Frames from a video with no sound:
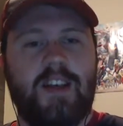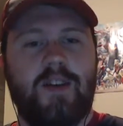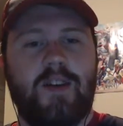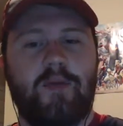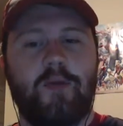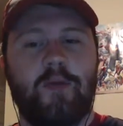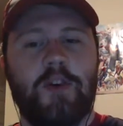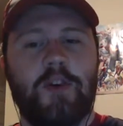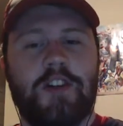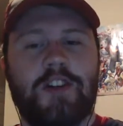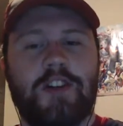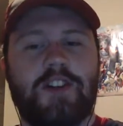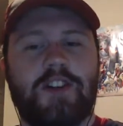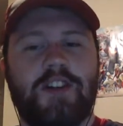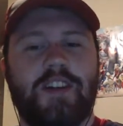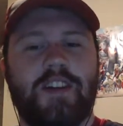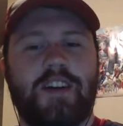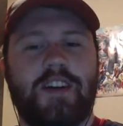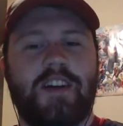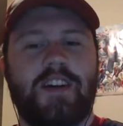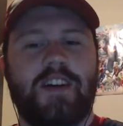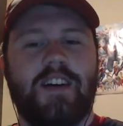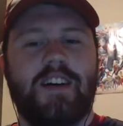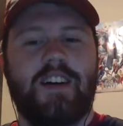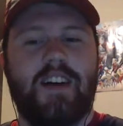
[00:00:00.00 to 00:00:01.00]
which
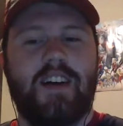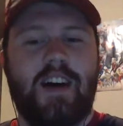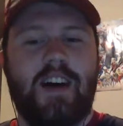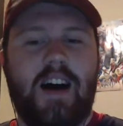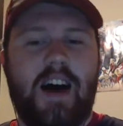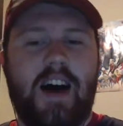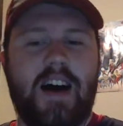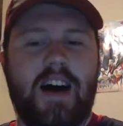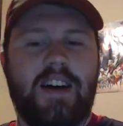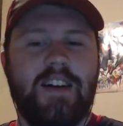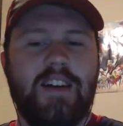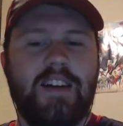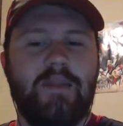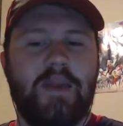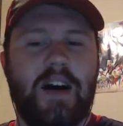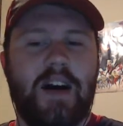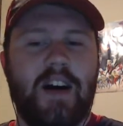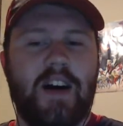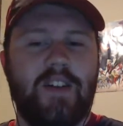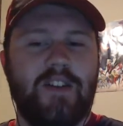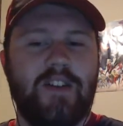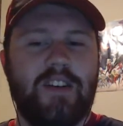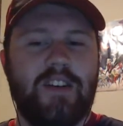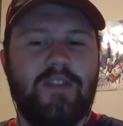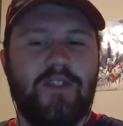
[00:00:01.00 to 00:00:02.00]
I didn't
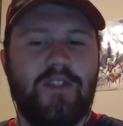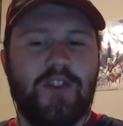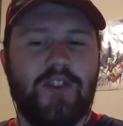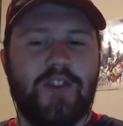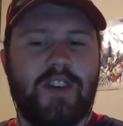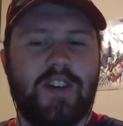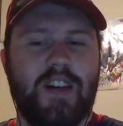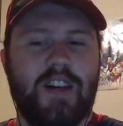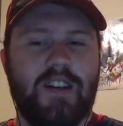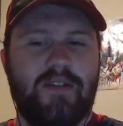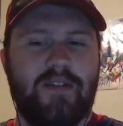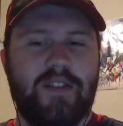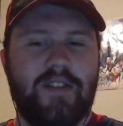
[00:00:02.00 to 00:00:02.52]
bother even trying to